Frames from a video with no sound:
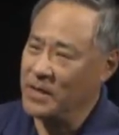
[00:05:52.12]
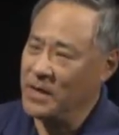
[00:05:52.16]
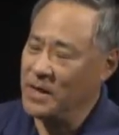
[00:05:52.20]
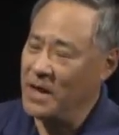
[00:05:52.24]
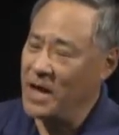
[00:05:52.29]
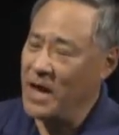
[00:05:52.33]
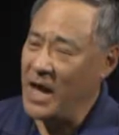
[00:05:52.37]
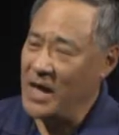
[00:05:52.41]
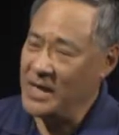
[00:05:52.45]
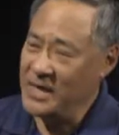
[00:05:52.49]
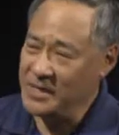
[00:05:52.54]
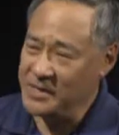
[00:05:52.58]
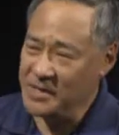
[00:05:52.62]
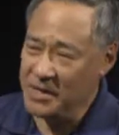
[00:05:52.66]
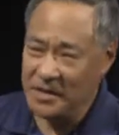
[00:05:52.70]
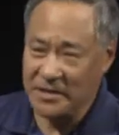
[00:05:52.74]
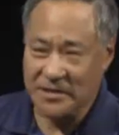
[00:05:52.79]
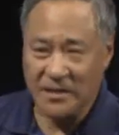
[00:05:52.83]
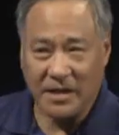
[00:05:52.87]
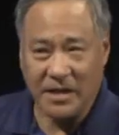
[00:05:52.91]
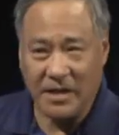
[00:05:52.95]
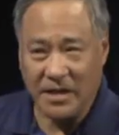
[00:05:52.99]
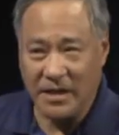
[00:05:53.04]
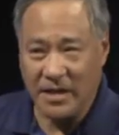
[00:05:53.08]
and he does
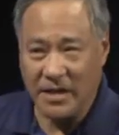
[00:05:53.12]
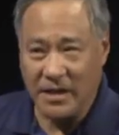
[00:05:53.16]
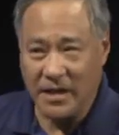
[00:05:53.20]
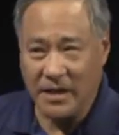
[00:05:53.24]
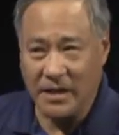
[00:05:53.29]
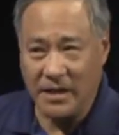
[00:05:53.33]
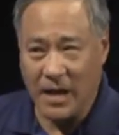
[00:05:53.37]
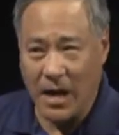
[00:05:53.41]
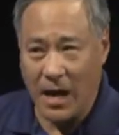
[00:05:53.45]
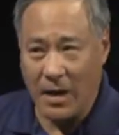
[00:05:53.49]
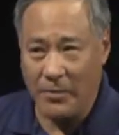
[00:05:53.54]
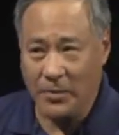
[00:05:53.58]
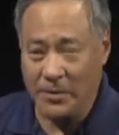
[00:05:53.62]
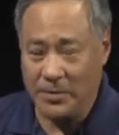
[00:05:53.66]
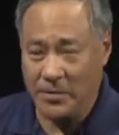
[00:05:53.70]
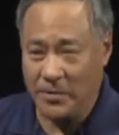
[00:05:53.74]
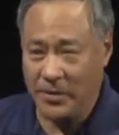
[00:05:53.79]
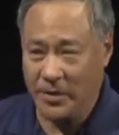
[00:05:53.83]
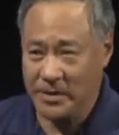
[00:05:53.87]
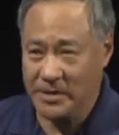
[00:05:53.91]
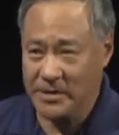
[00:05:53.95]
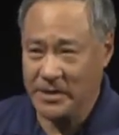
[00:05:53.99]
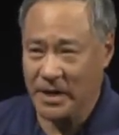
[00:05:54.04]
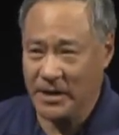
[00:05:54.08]
a key
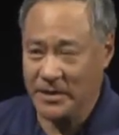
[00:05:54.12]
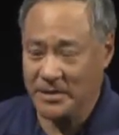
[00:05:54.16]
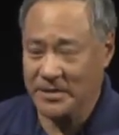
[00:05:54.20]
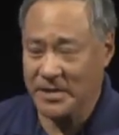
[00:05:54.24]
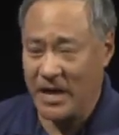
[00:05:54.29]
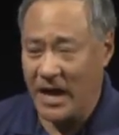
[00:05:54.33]
laboratory test